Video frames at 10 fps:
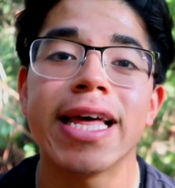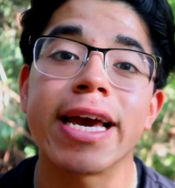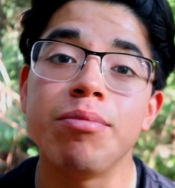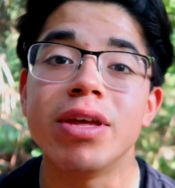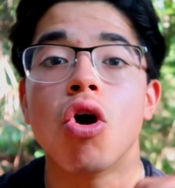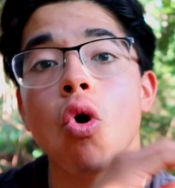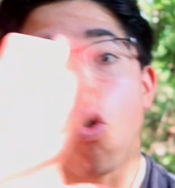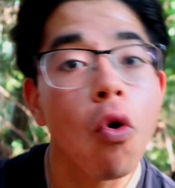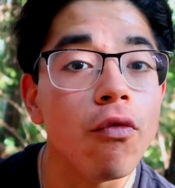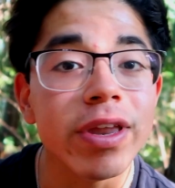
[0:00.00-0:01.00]
That could be a
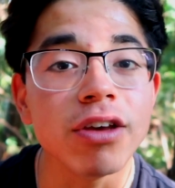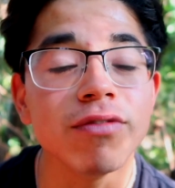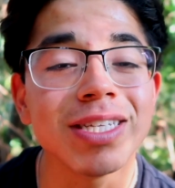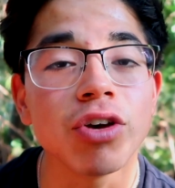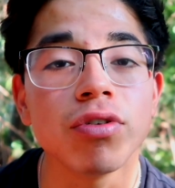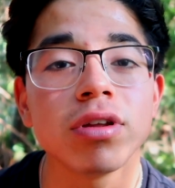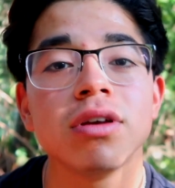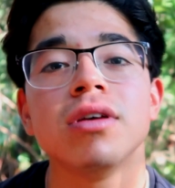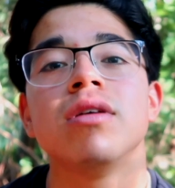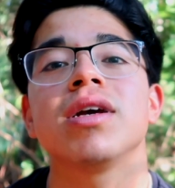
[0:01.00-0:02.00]
whole video of its own.
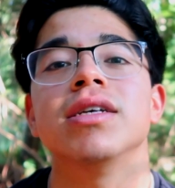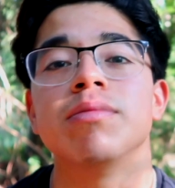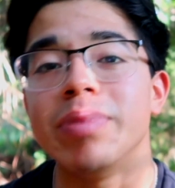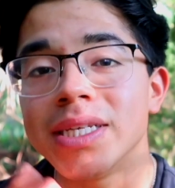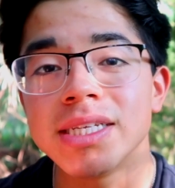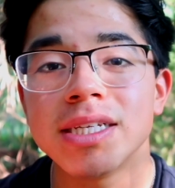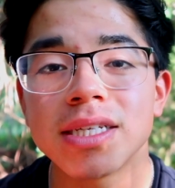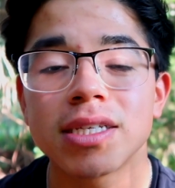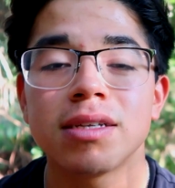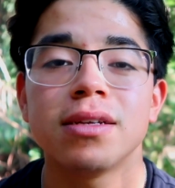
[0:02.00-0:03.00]
Because
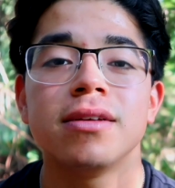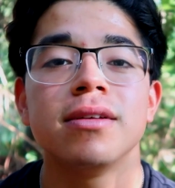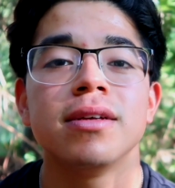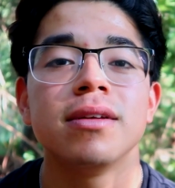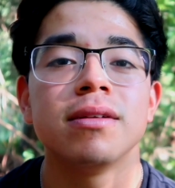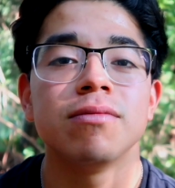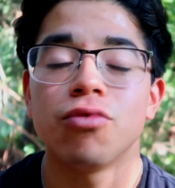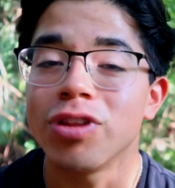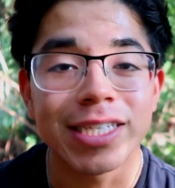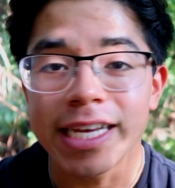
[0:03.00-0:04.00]
busyness,
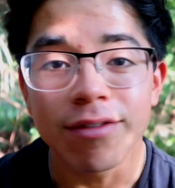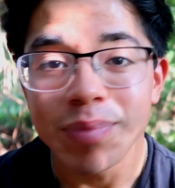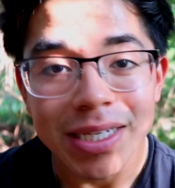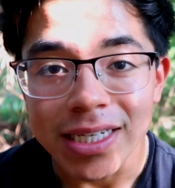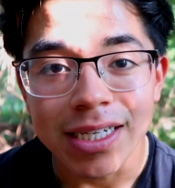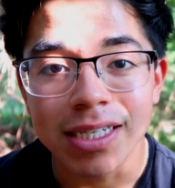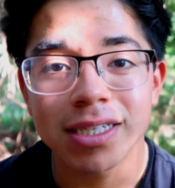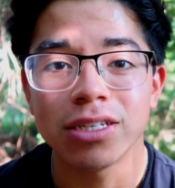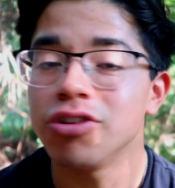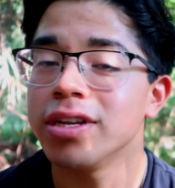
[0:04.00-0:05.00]
for the sake of
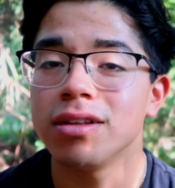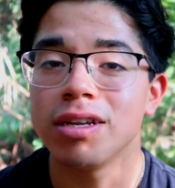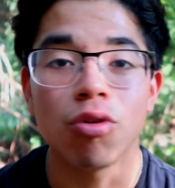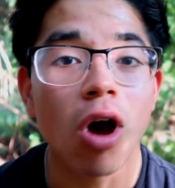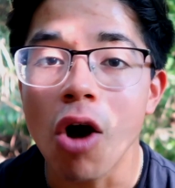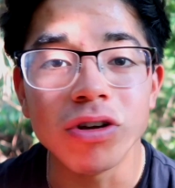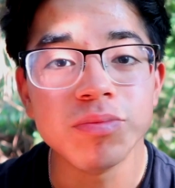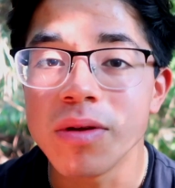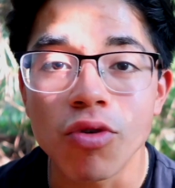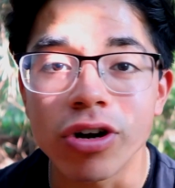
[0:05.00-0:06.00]
busyness, there will always
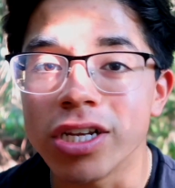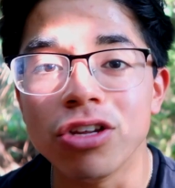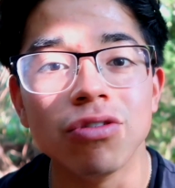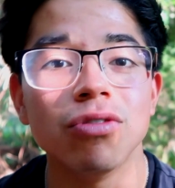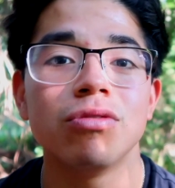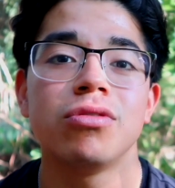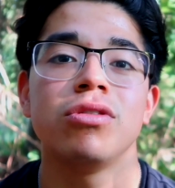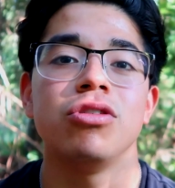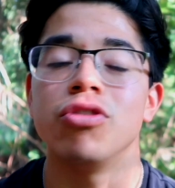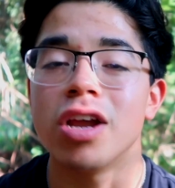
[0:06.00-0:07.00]
be more to do.
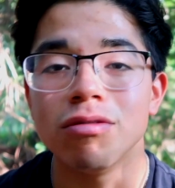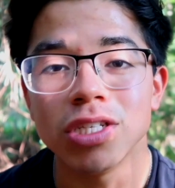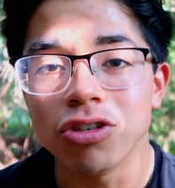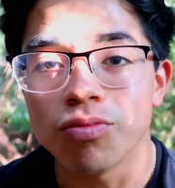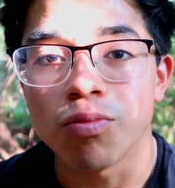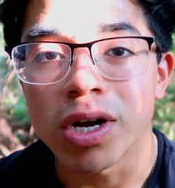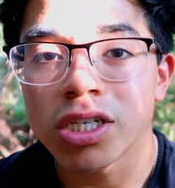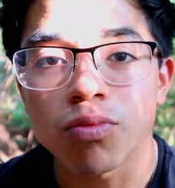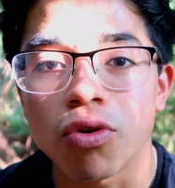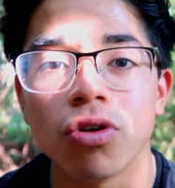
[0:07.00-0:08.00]
You can always do
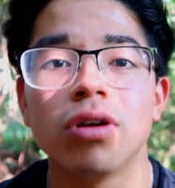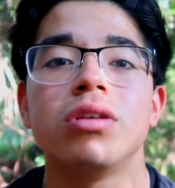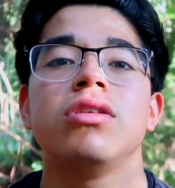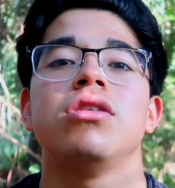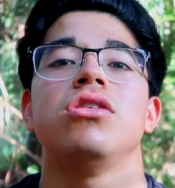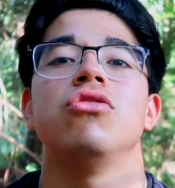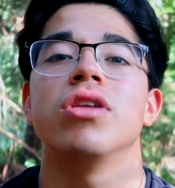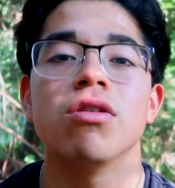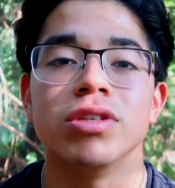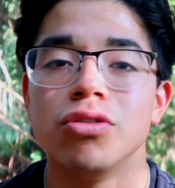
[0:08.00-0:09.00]
much more. You can
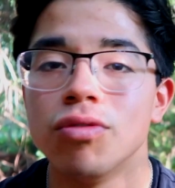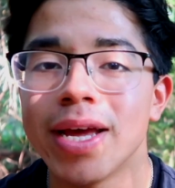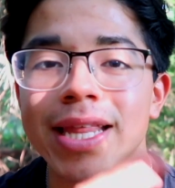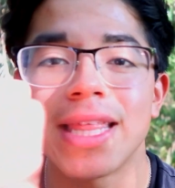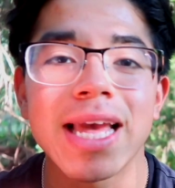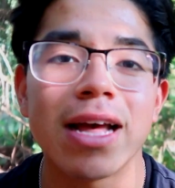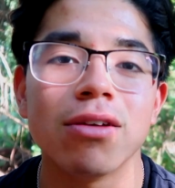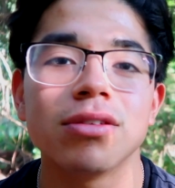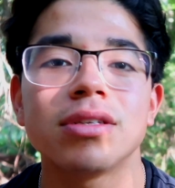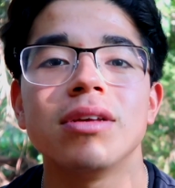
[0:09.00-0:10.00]
always do anything
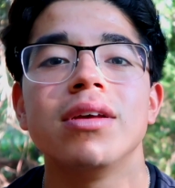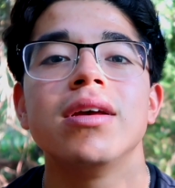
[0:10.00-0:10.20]
else.